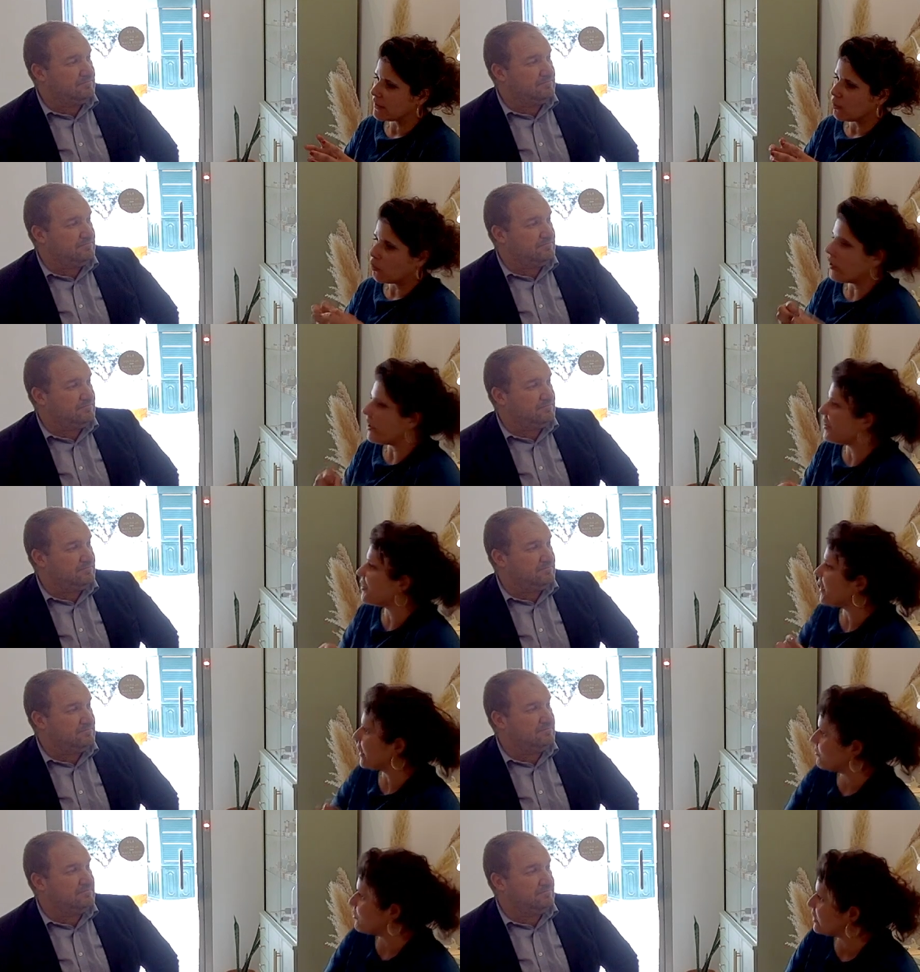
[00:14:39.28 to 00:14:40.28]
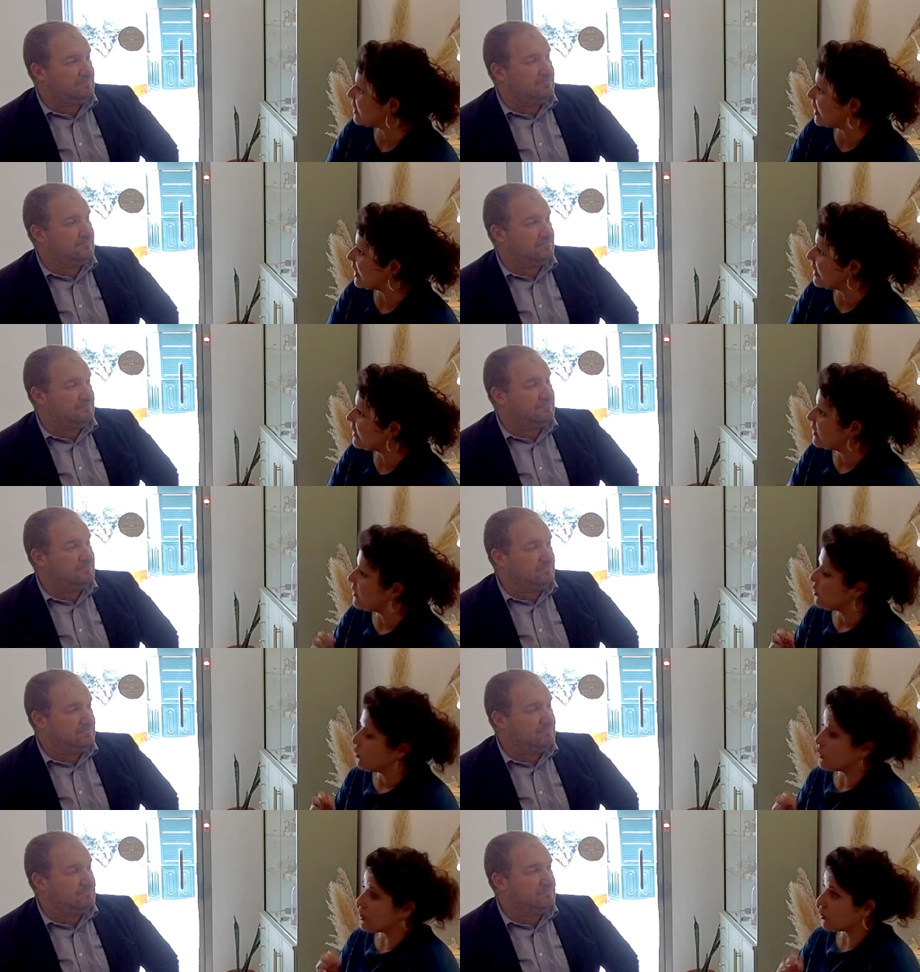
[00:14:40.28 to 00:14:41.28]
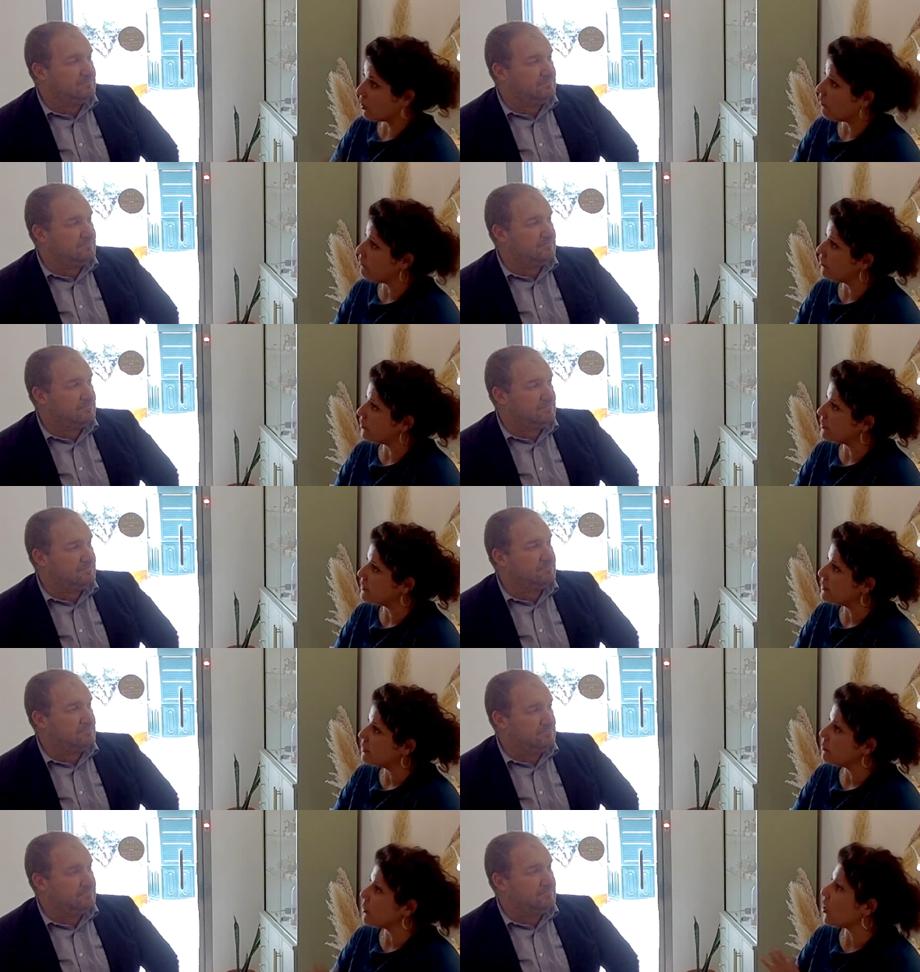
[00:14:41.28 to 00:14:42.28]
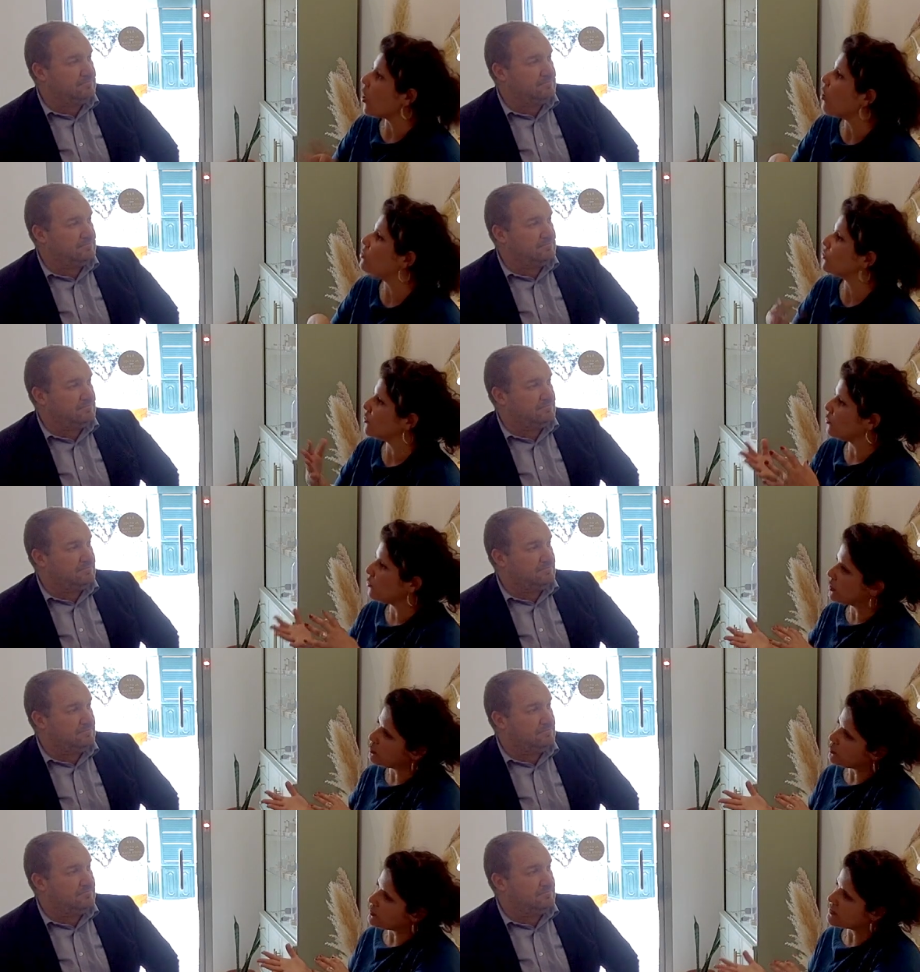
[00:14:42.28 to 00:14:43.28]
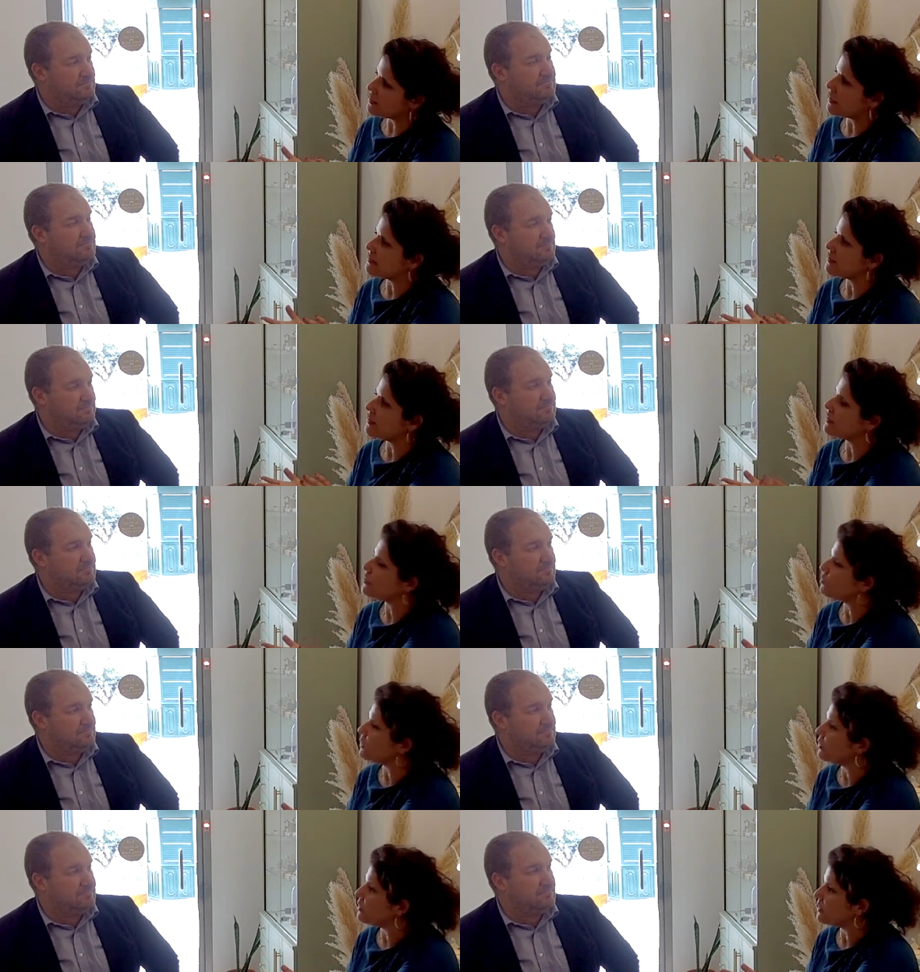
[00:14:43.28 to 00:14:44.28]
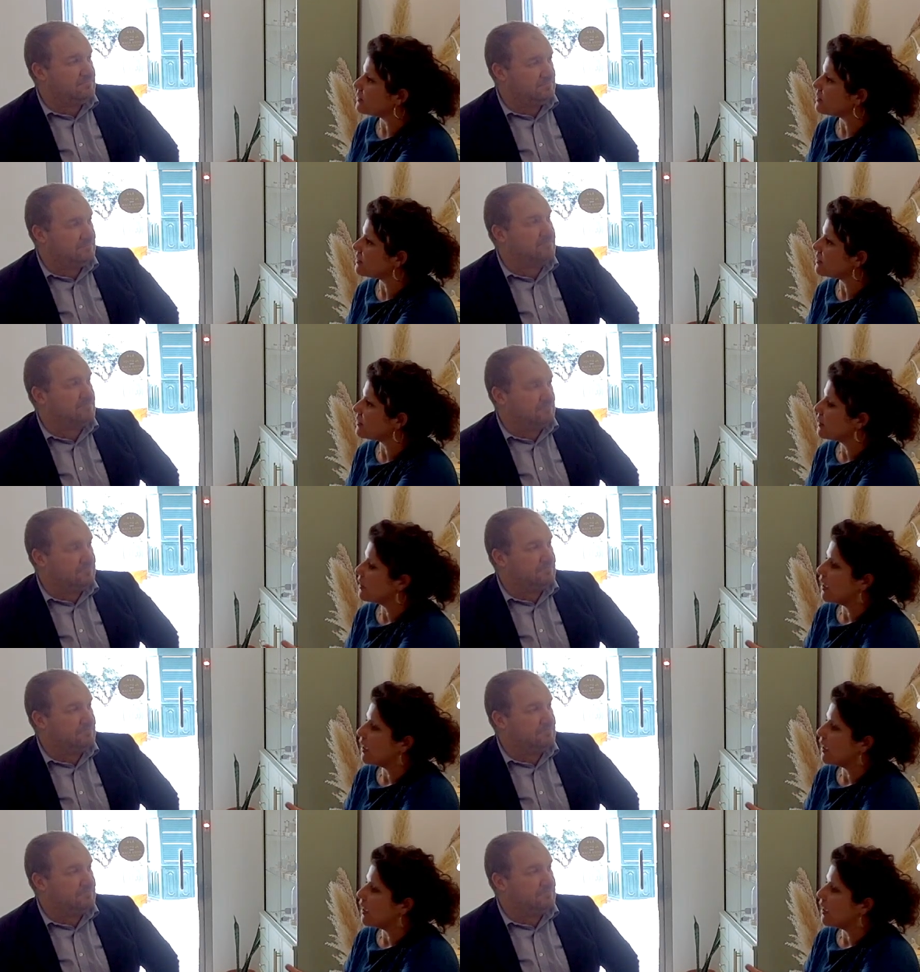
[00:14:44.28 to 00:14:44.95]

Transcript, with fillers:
Speaker 1: wear every day with comfort, but also represents an experience.